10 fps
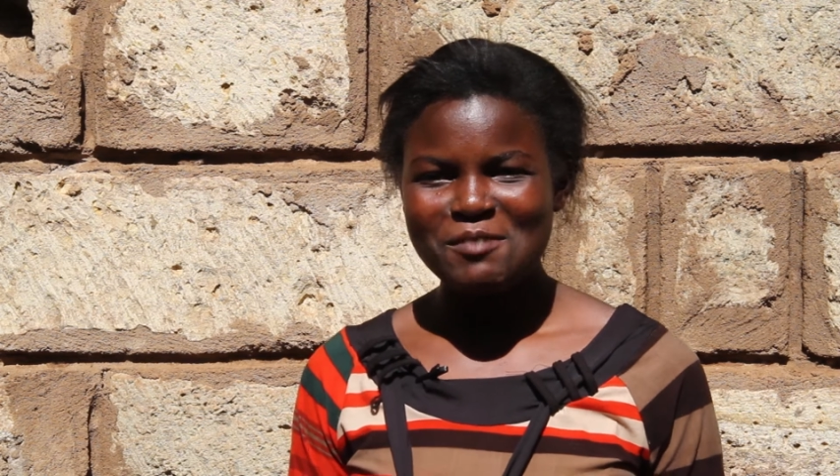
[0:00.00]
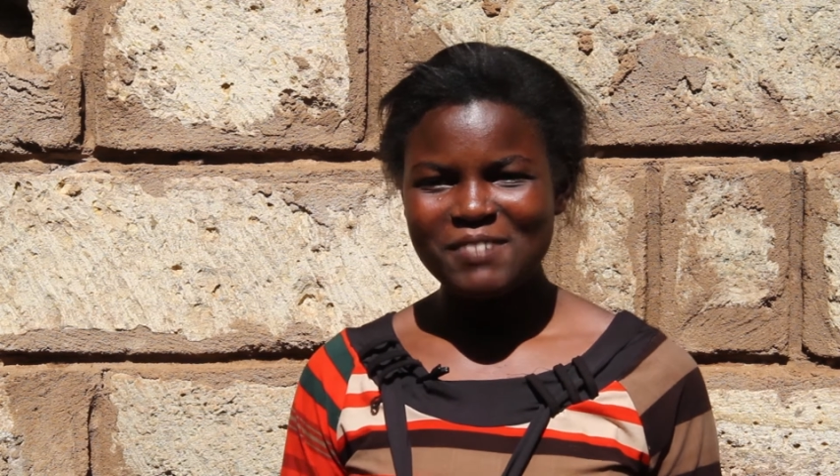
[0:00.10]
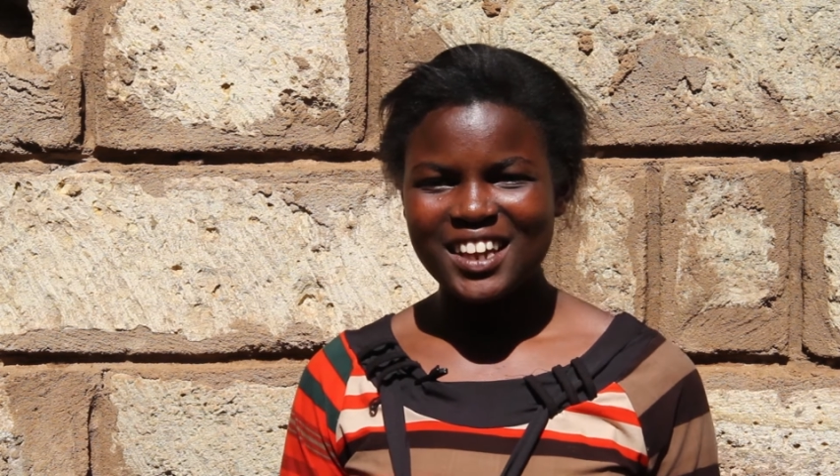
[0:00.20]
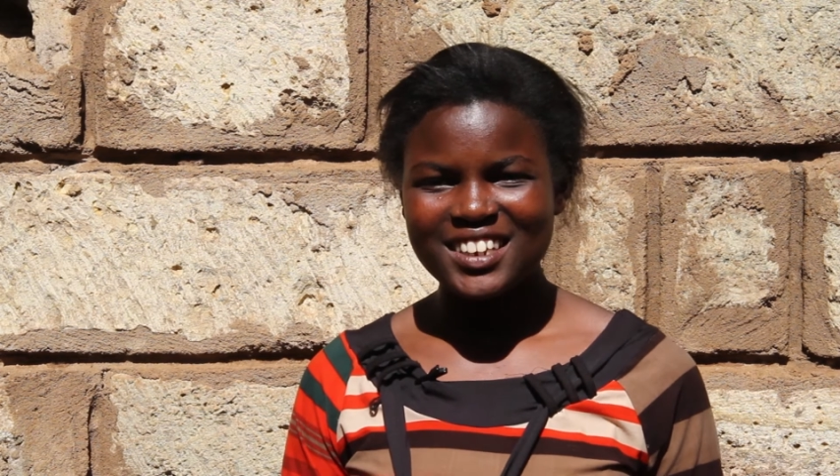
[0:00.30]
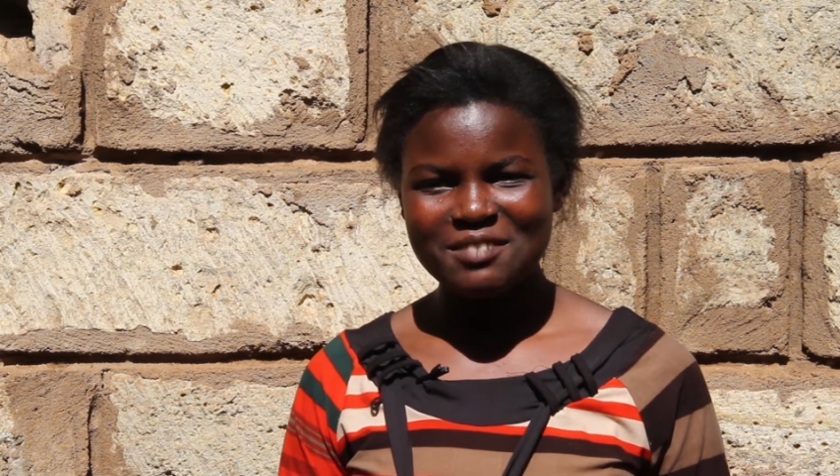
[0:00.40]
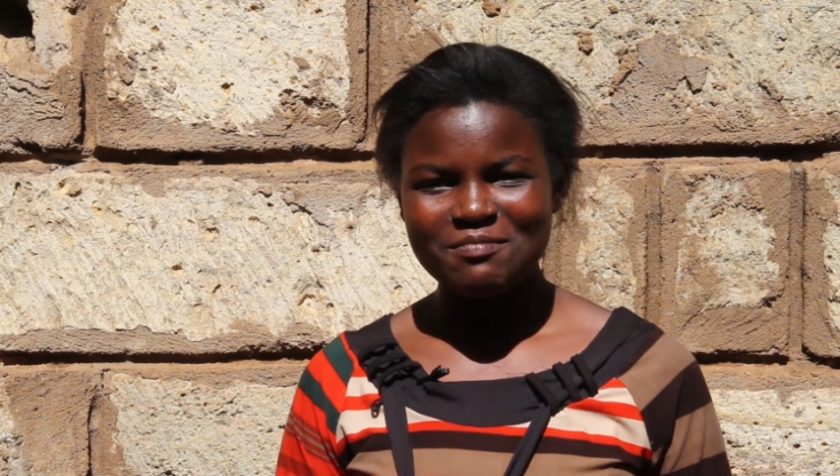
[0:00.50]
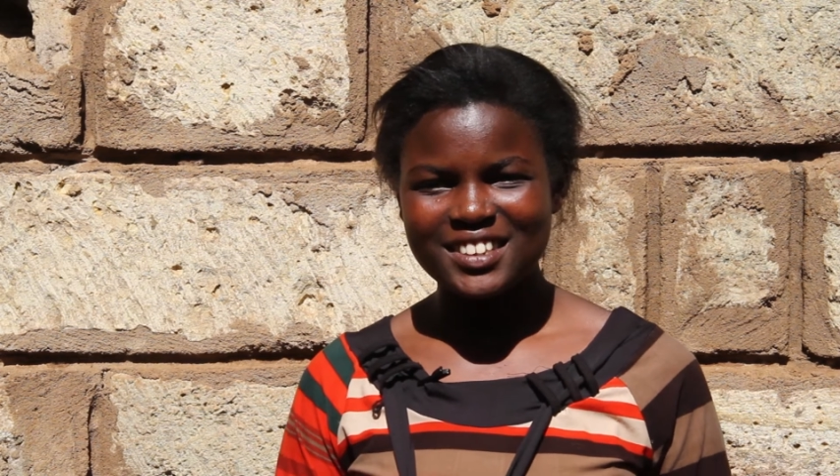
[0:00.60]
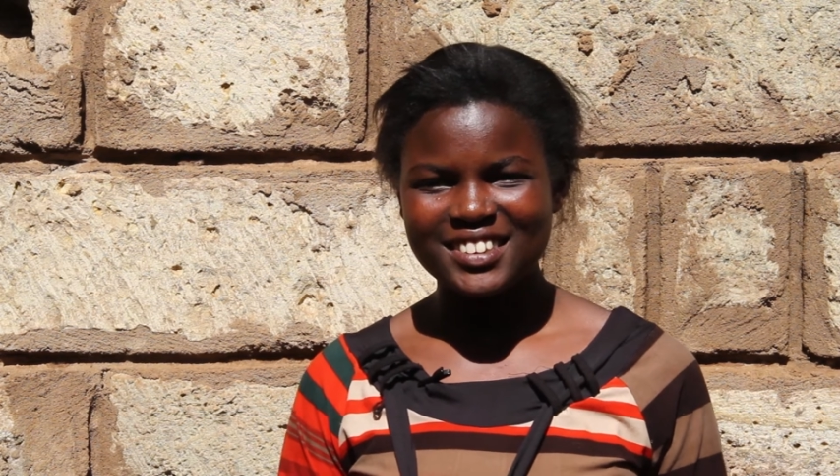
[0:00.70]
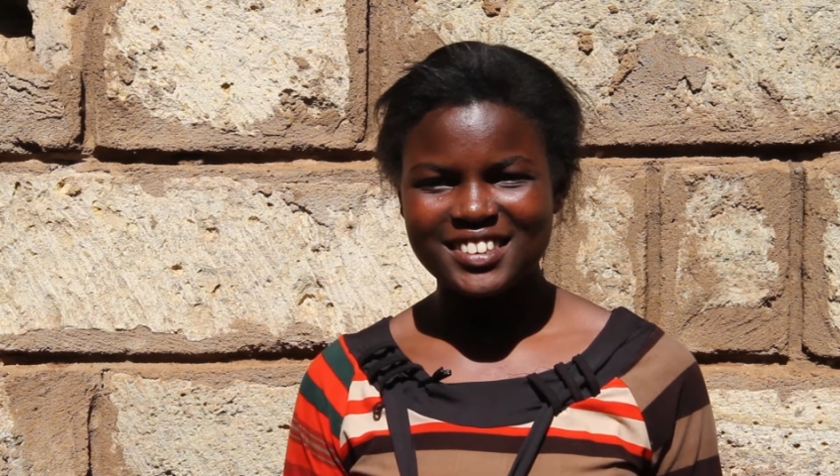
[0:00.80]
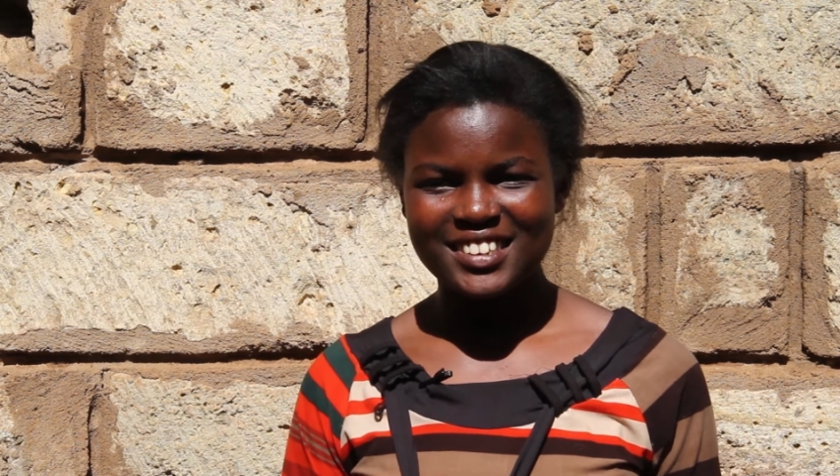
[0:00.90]
My name
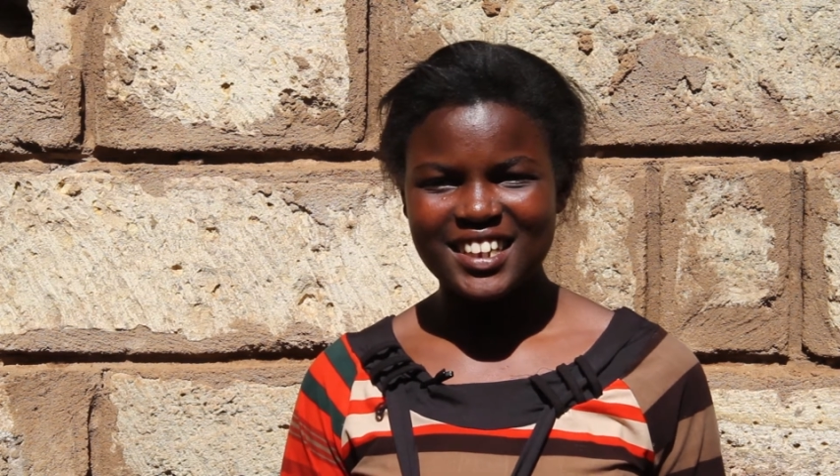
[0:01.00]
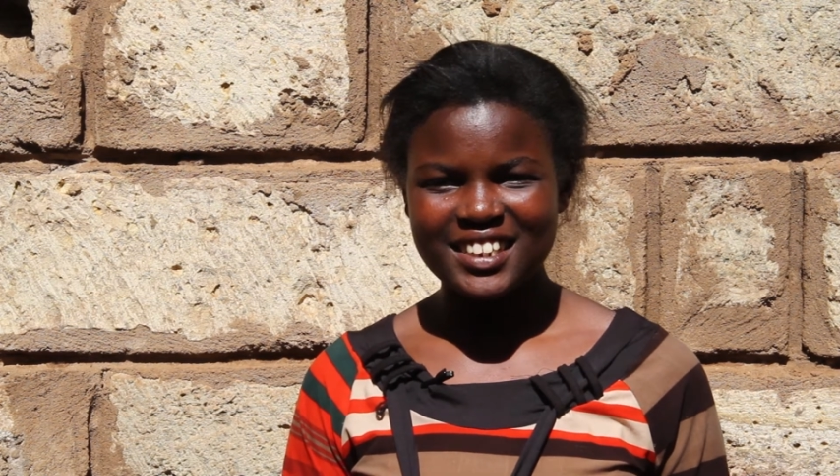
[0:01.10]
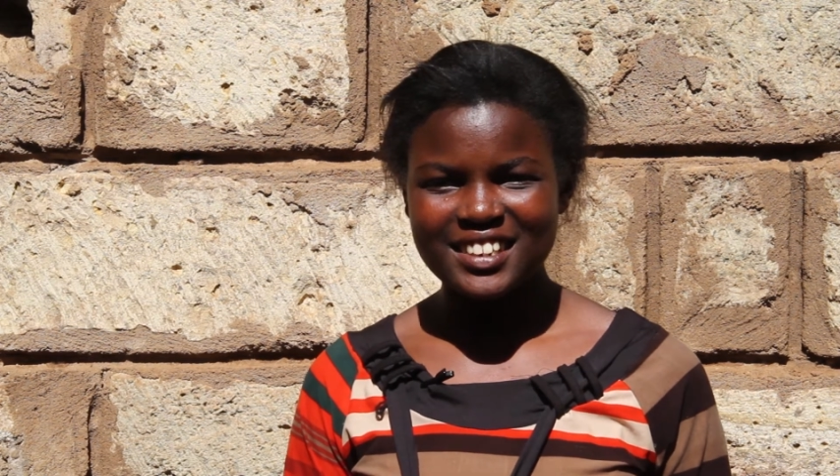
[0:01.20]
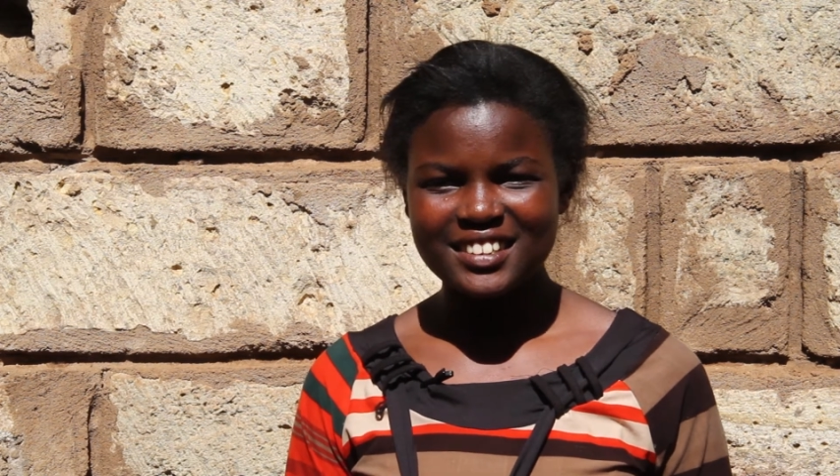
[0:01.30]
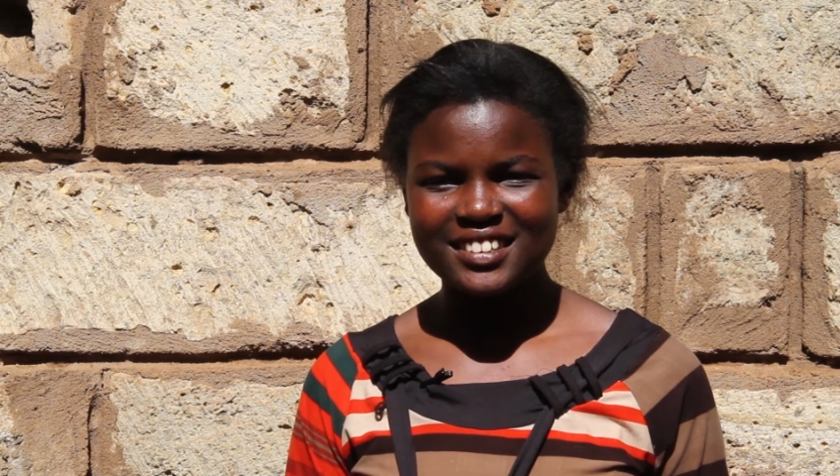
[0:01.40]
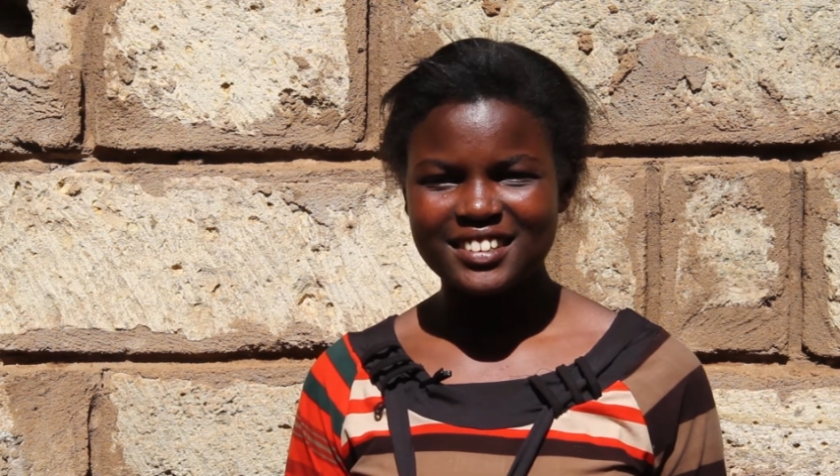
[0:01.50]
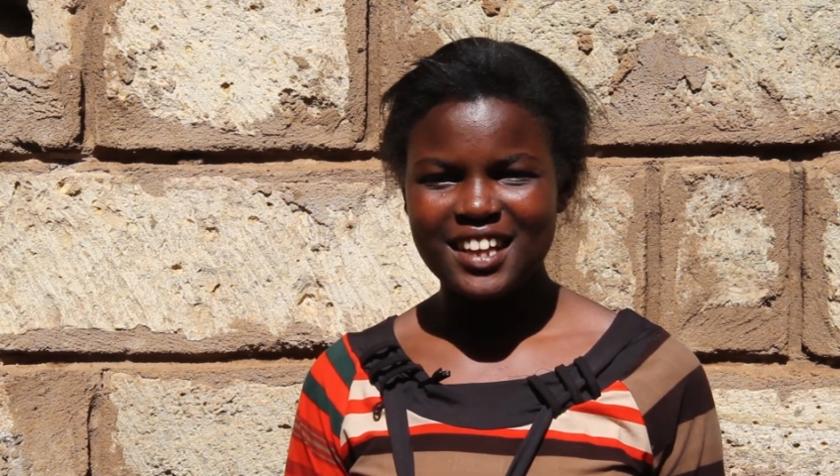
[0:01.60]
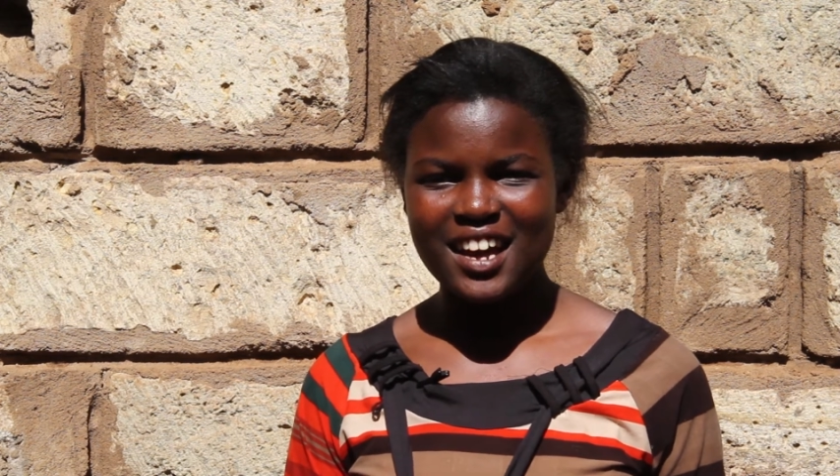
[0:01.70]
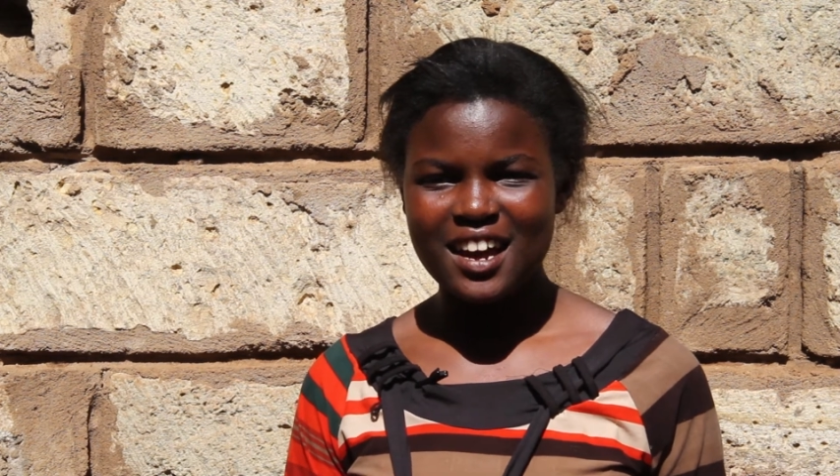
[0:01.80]
is Janis.